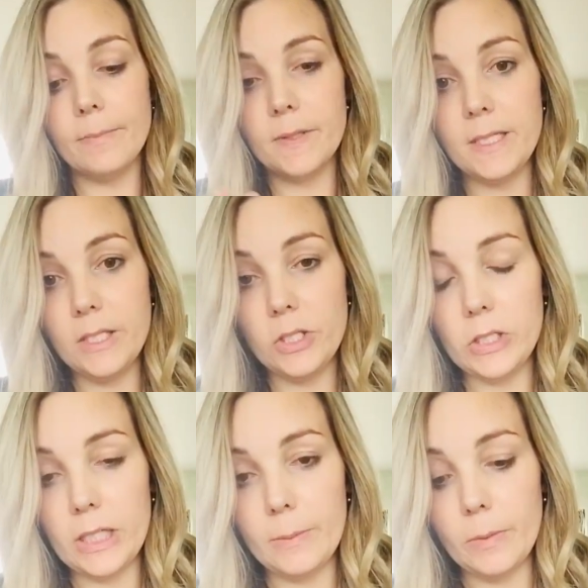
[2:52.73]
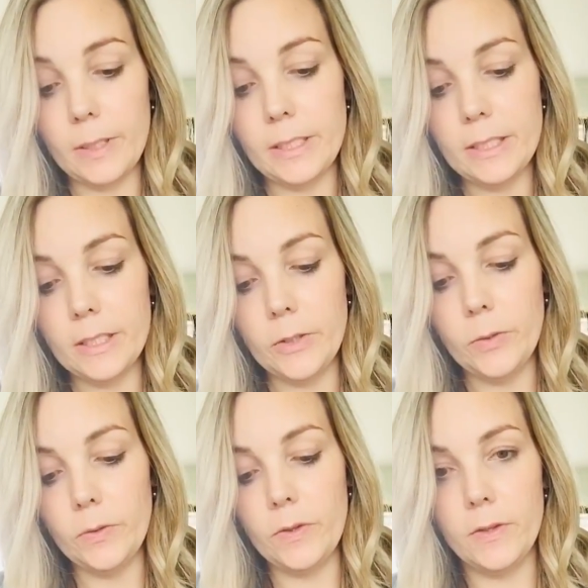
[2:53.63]
center your nipple
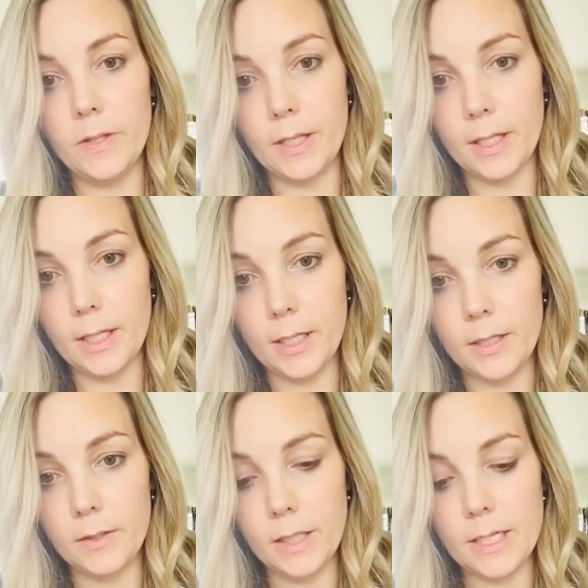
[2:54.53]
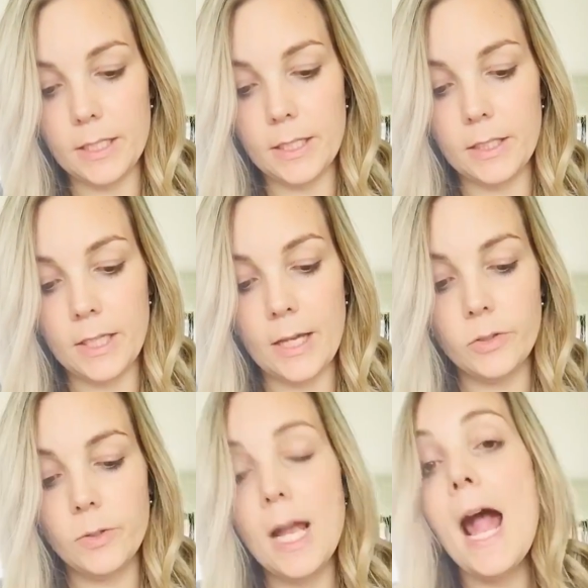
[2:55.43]
into the
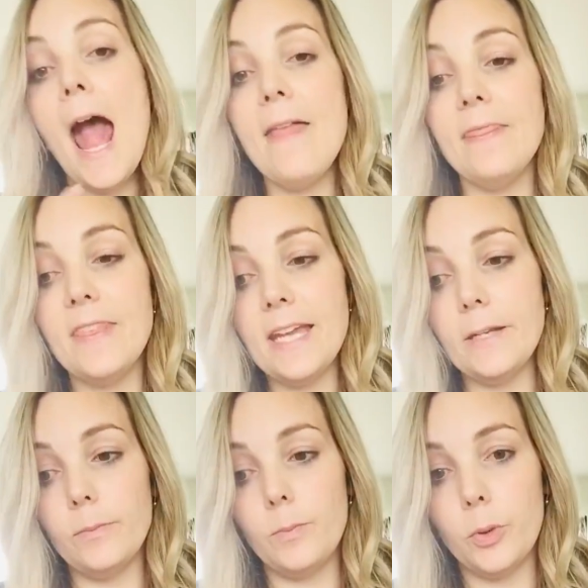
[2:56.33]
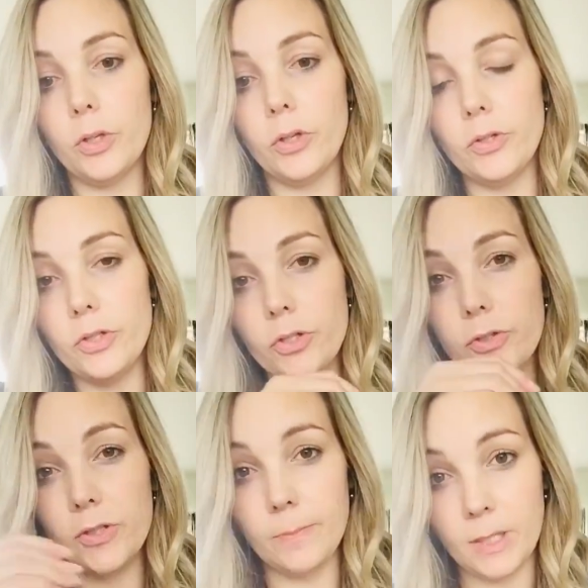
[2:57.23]
tunnel, and then put it onto
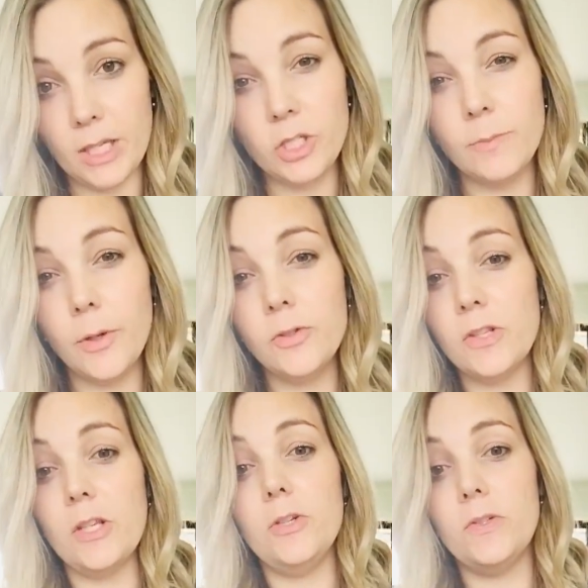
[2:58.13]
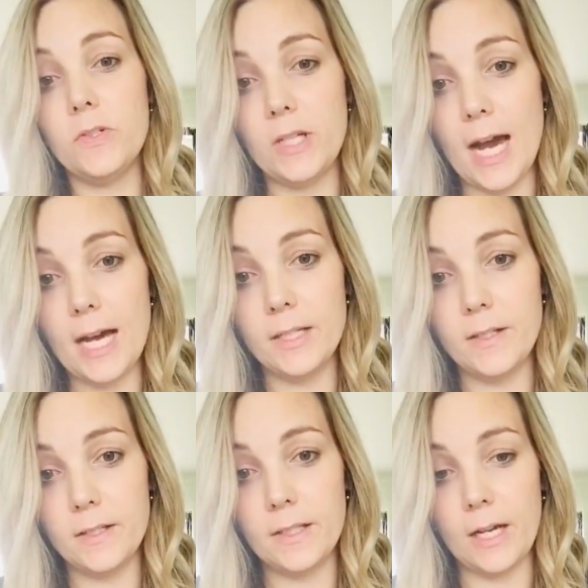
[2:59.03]
stimulation mode so that you start
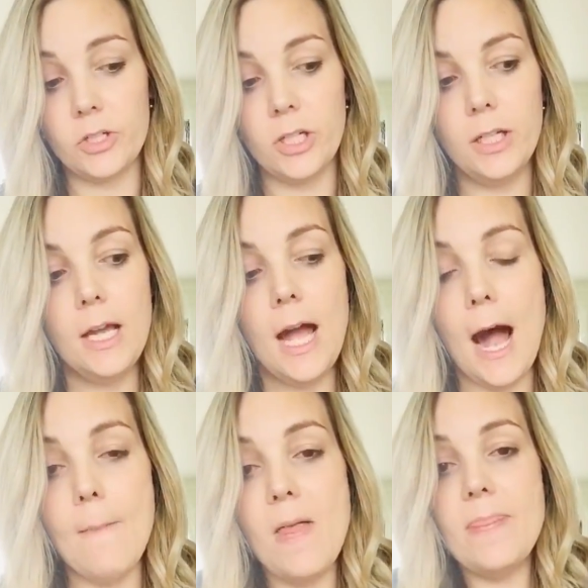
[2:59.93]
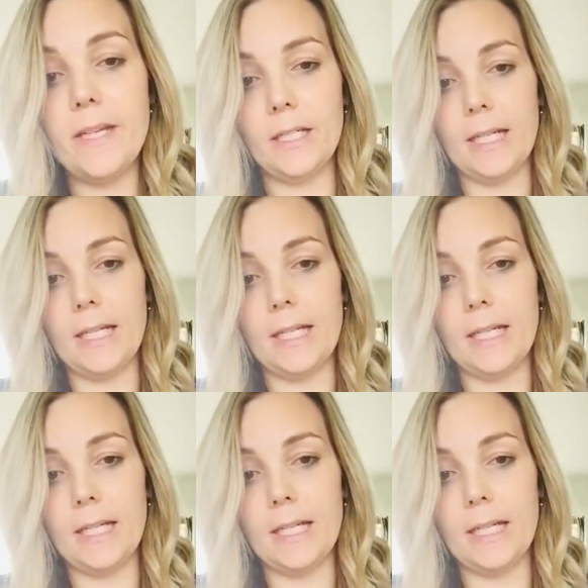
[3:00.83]
the suction, and then